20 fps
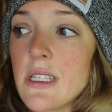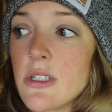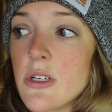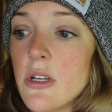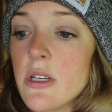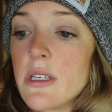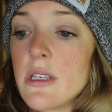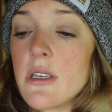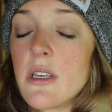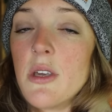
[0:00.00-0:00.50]

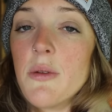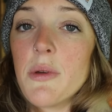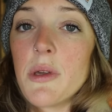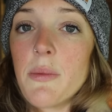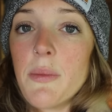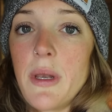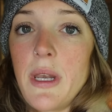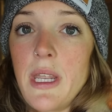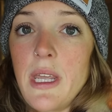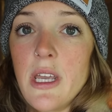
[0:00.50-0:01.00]
installing a
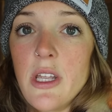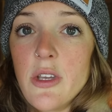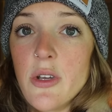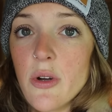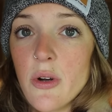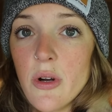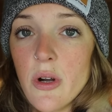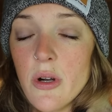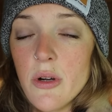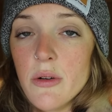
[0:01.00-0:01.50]
cubic mini in
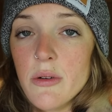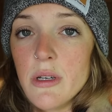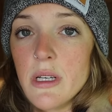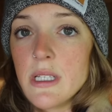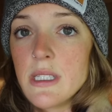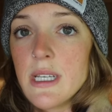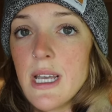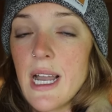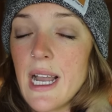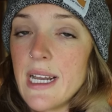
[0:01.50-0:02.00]
your own
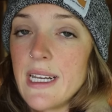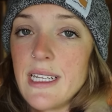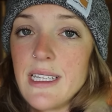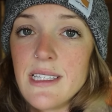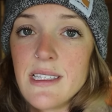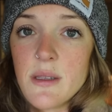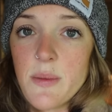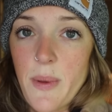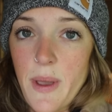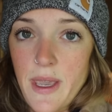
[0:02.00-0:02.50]
tiny
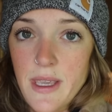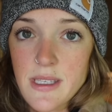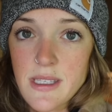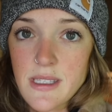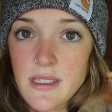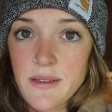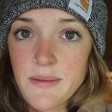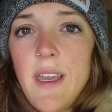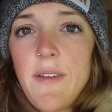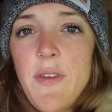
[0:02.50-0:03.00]

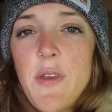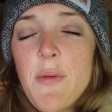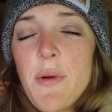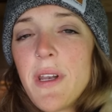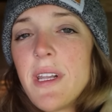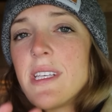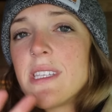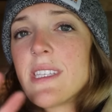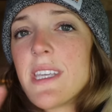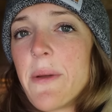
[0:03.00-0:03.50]
space. If you
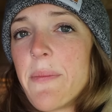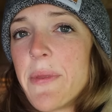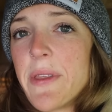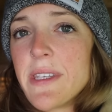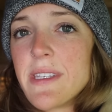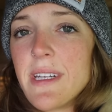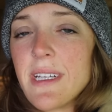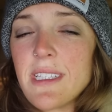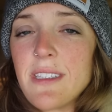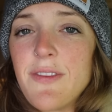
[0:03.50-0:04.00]
want to skip
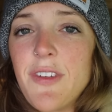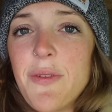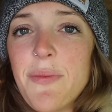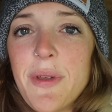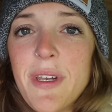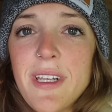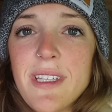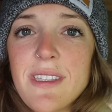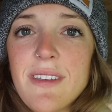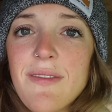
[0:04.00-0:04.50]
this next few
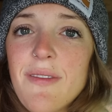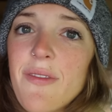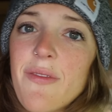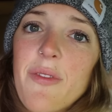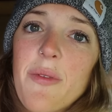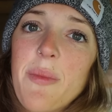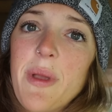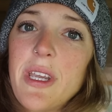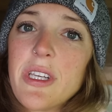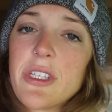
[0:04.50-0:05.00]
minutes of
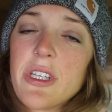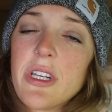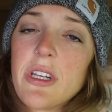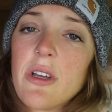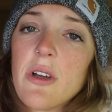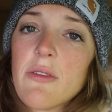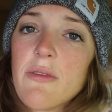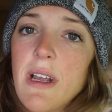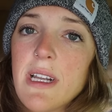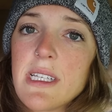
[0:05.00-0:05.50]
information and
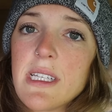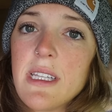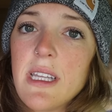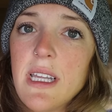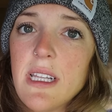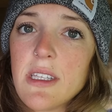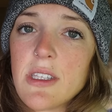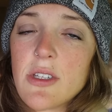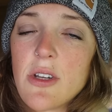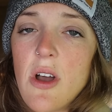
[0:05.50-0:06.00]
go right to the
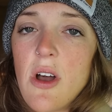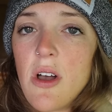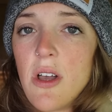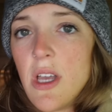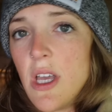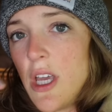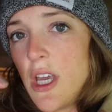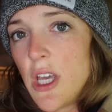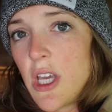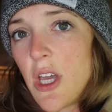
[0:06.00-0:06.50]
install,
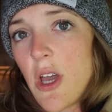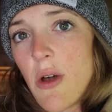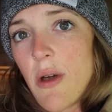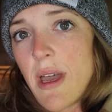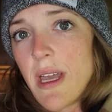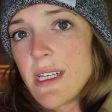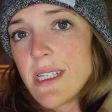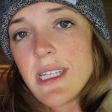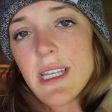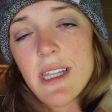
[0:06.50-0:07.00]
go
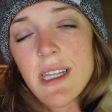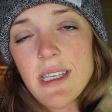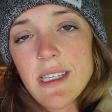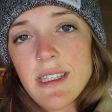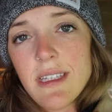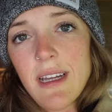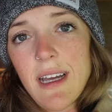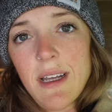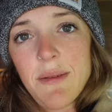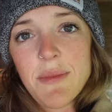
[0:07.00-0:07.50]
ahead to
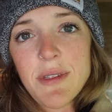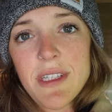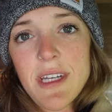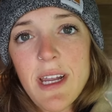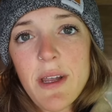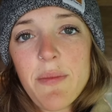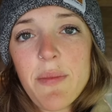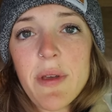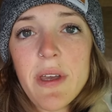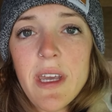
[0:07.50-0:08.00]
this
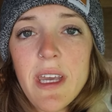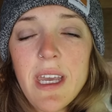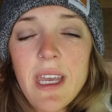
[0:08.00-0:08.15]
timestamp